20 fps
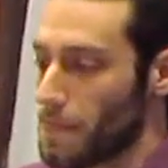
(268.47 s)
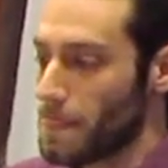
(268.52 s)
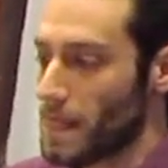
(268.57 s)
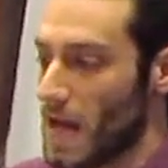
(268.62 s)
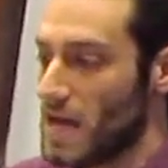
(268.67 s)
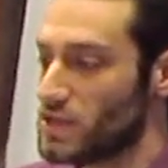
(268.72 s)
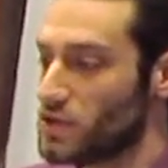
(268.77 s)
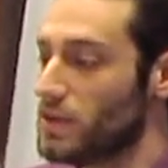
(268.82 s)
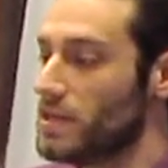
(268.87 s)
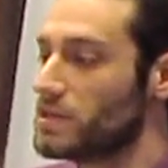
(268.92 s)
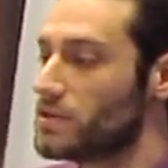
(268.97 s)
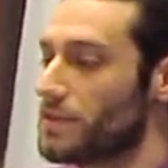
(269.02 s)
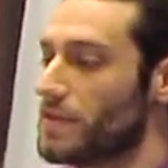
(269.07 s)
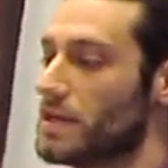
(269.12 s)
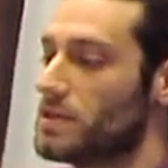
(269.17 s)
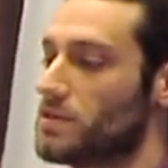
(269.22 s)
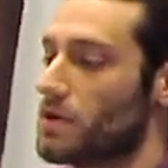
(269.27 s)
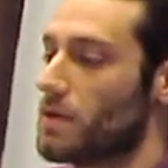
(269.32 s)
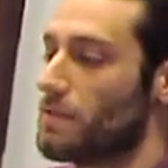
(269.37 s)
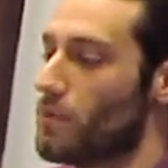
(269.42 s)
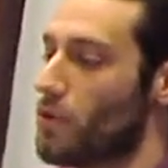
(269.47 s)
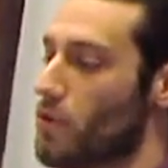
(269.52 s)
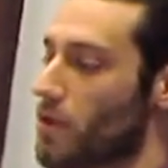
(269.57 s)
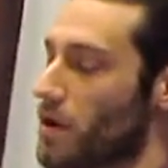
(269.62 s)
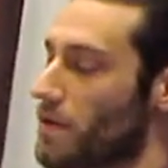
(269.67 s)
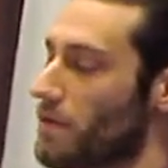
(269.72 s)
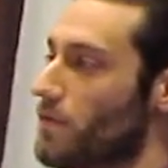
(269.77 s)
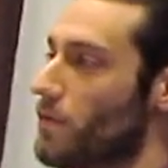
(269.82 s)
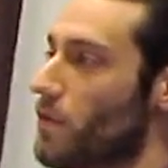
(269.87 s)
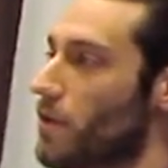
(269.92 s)
And so these are things that are
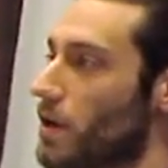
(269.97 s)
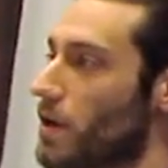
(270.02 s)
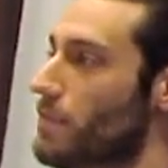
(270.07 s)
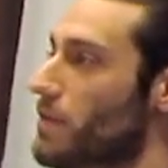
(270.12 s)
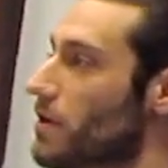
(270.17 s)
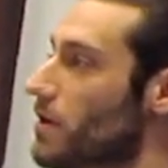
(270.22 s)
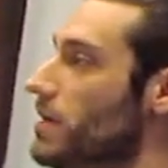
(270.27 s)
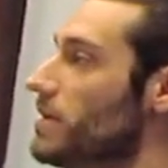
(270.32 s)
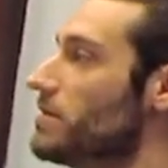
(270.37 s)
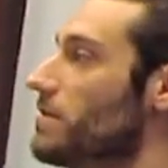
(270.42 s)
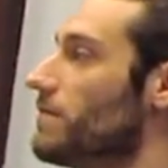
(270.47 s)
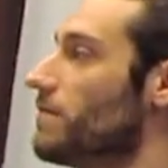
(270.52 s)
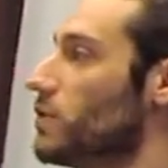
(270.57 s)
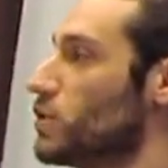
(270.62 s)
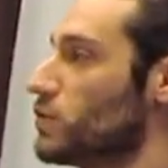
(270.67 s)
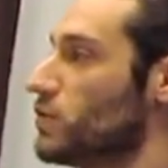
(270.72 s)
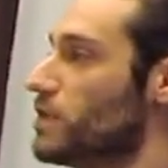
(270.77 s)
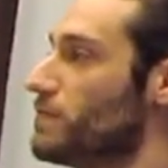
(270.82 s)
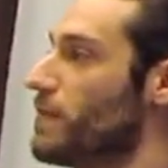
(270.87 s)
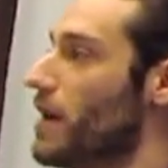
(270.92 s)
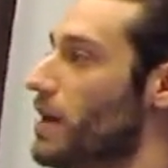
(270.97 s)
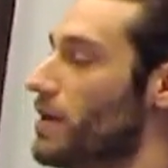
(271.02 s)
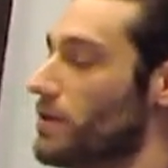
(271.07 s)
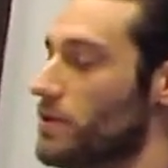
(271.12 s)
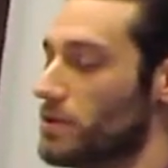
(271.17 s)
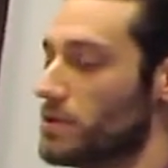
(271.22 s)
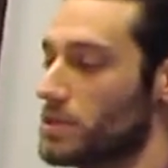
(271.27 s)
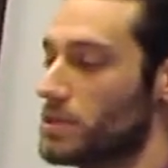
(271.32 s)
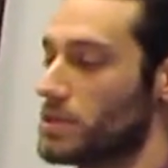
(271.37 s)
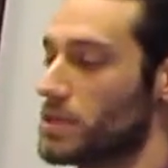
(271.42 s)
important for communities and first
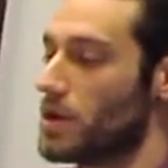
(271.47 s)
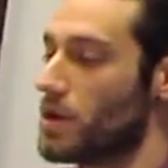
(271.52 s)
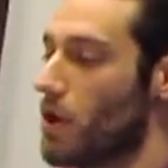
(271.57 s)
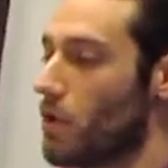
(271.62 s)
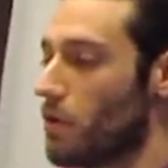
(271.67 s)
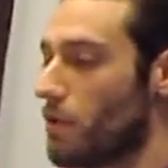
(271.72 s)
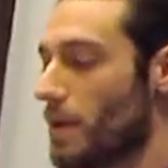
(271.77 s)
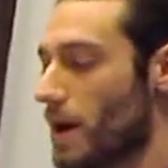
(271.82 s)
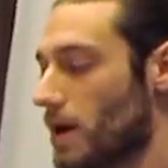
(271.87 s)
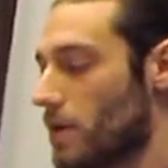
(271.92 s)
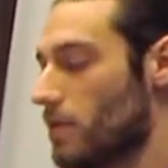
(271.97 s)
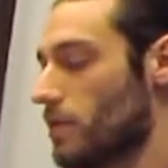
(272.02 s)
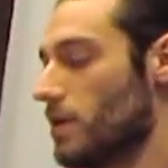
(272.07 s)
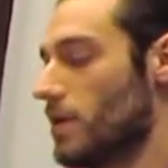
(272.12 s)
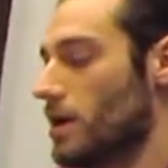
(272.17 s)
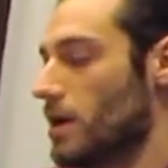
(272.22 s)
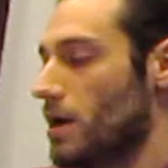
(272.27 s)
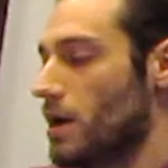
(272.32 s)
responders to know about.